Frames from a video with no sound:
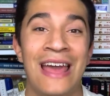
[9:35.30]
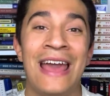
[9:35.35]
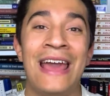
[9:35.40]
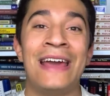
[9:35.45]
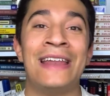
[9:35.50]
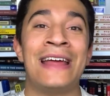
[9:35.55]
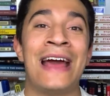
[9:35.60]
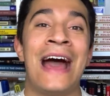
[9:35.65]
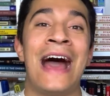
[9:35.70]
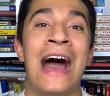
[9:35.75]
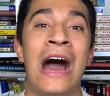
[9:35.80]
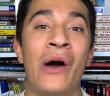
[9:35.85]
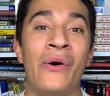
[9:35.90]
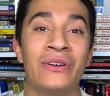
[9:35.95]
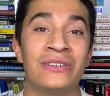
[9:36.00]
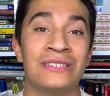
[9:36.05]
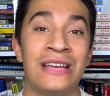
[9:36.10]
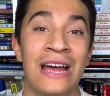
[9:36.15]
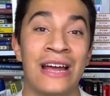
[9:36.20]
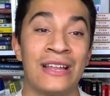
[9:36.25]
and how
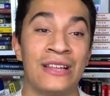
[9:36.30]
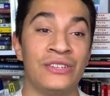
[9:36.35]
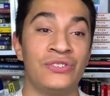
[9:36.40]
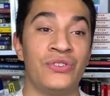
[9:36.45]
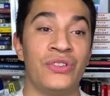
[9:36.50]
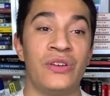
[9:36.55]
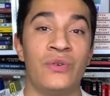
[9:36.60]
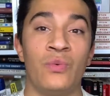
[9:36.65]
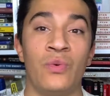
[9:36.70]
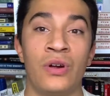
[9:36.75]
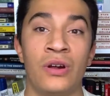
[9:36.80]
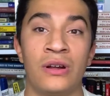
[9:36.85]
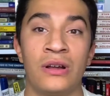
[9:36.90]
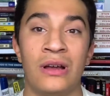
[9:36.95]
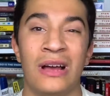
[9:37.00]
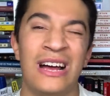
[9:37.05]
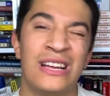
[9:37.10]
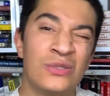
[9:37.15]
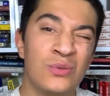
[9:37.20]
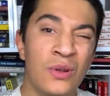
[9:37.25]
exactly do they work,
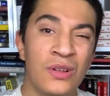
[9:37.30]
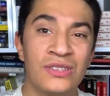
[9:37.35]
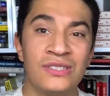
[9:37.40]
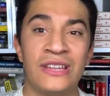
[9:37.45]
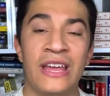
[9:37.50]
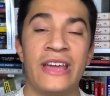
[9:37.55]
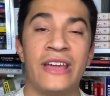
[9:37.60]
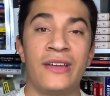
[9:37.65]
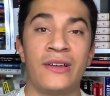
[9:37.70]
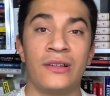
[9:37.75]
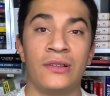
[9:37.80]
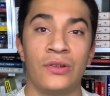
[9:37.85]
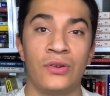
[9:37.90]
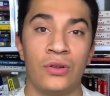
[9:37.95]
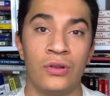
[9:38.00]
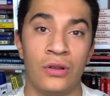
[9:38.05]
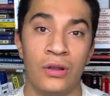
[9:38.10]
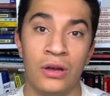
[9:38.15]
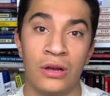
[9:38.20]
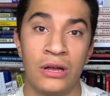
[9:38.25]
as well as taking a little
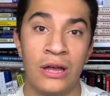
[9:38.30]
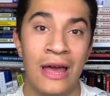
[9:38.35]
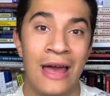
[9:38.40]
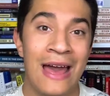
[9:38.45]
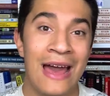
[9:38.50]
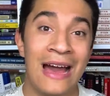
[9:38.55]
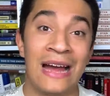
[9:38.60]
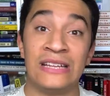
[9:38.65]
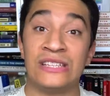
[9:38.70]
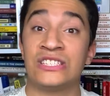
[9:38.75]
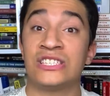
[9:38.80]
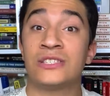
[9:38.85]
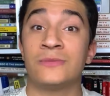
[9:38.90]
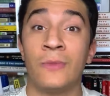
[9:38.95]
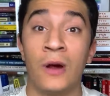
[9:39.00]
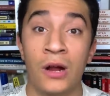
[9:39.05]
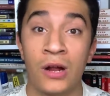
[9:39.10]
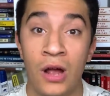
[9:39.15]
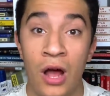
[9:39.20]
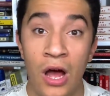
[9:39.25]
look at
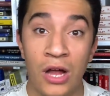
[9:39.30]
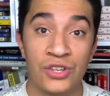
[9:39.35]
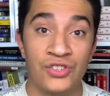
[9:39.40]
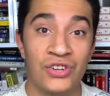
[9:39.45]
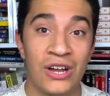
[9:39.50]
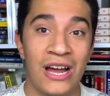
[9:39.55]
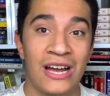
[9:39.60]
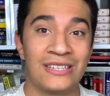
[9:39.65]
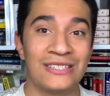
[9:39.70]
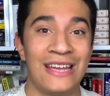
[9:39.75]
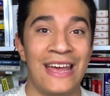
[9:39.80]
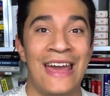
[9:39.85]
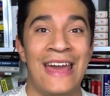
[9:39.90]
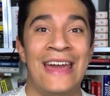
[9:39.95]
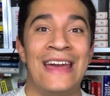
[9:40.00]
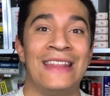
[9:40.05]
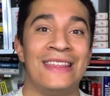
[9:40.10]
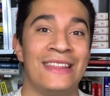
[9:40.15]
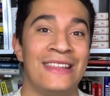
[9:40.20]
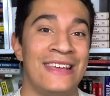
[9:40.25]
smart contracts
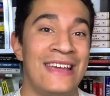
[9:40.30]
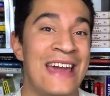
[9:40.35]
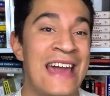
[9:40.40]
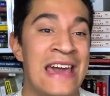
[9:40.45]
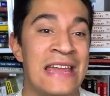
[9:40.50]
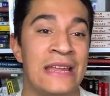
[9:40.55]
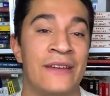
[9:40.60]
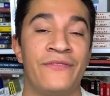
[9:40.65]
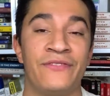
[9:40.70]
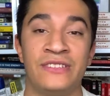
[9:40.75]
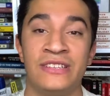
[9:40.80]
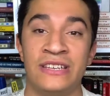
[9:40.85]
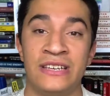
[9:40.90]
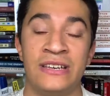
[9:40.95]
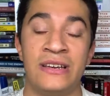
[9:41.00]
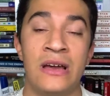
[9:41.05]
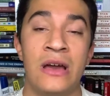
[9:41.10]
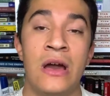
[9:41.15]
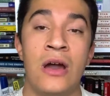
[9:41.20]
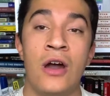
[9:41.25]
and the NFT
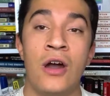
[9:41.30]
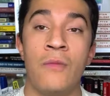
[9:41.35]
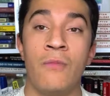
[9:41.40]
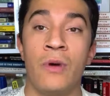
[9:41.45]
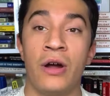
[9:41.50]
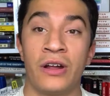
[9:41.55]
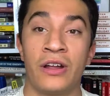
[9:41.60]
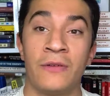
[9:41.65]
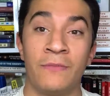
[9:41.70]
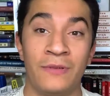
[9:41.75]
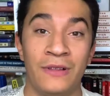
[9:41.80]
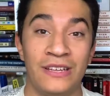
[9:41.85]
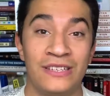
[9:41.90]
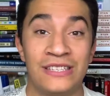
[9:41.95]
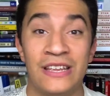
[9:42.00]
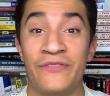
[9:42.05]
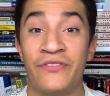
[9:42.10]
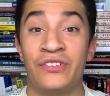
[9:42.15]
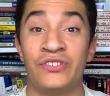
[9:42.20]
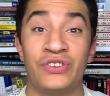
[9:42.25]
marketplace.
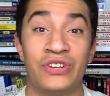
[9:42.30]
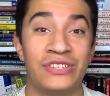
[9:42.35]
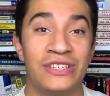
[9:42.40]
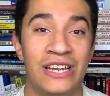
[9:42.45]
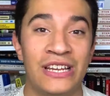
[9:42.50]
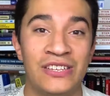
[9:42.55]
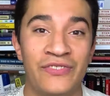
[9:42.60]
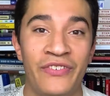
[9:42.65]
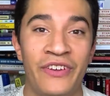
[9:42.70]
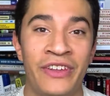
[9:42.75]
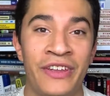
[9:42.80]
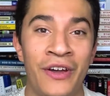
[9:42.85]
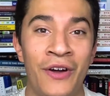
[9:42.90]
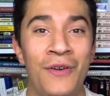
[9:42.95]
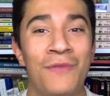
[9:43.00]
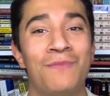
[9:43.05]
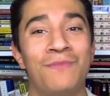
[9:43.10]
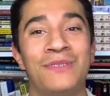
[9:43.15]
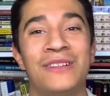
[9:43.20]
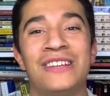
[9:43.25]
If you enjoyed today's video,
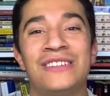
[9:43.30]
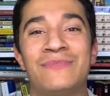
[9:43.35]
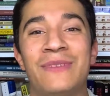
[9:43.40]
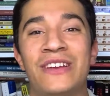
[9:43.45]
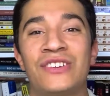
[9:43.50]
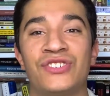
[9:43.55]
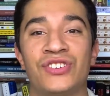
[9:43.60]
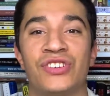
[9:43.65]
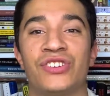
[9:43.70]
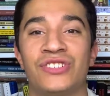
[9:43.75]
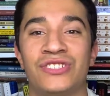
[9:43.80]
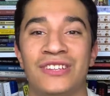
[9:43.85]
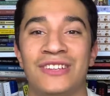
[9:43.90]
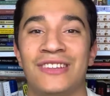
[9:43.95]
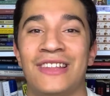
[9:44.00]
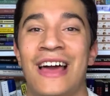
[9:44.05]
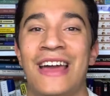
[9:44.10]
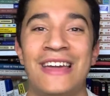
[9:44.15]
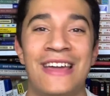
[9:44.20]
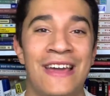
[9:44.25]
please make sure to
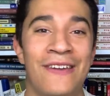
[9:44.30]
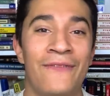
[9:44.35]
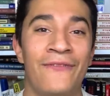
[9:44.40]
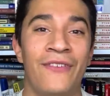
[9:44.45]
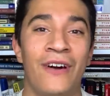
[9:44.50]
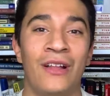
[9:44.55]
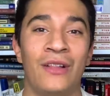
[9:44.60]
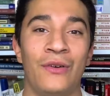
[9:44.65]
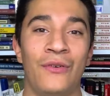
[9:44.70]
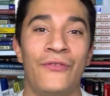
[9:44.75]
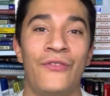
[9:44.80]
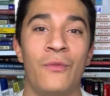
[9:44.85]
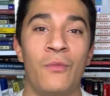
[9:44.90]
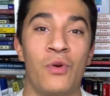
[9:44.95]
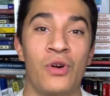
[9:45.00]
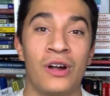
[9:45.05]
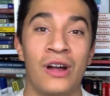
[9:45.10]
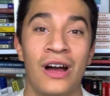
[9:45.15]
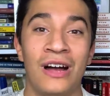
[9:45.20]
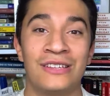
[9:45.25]
like and follow for more
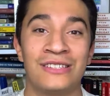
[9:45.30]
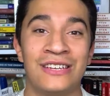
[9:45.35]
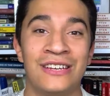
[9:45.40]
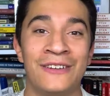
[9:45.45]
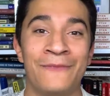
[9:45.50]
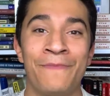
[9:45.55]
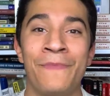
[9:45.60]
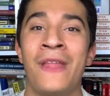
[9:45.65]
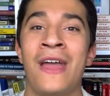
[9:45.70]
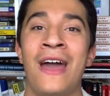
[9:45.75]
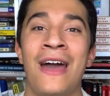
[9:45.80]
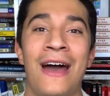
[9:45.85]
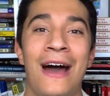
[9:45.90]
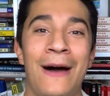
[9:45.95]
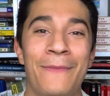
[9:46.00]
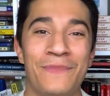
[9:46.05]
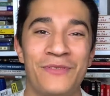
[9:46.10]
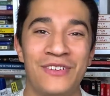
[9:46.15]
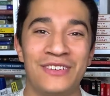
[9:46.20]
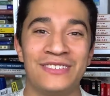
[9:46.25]
content. I'm
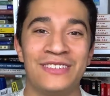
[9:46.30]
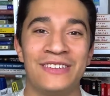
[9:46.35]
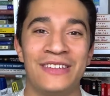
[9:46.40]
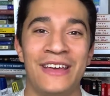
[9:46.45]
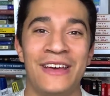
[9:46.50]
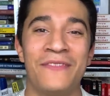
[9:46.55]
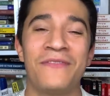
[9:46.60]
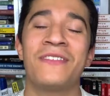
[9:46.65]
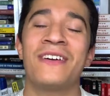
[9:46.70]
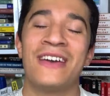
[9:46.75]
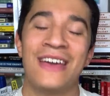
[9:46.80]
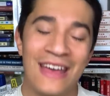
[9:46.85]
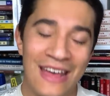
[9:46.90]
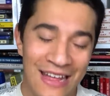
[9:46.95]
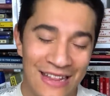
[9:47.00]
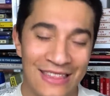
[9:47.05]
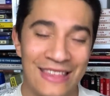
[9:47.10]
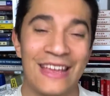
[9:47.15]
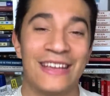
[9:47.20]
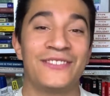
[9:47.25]
PerezTheDev,
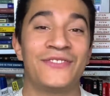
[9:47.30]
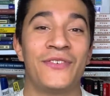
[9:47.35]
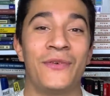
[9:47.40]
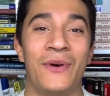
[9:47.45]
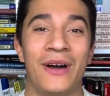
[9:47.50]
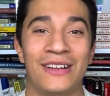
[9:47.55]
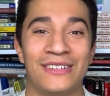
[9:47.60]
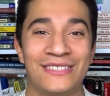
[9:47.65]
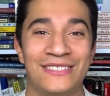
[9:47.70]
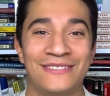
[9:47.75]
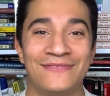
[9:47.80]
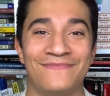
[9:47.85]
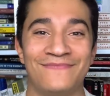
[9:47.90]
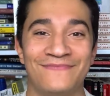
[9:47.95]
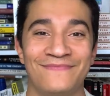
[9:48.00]
and thanks for watching.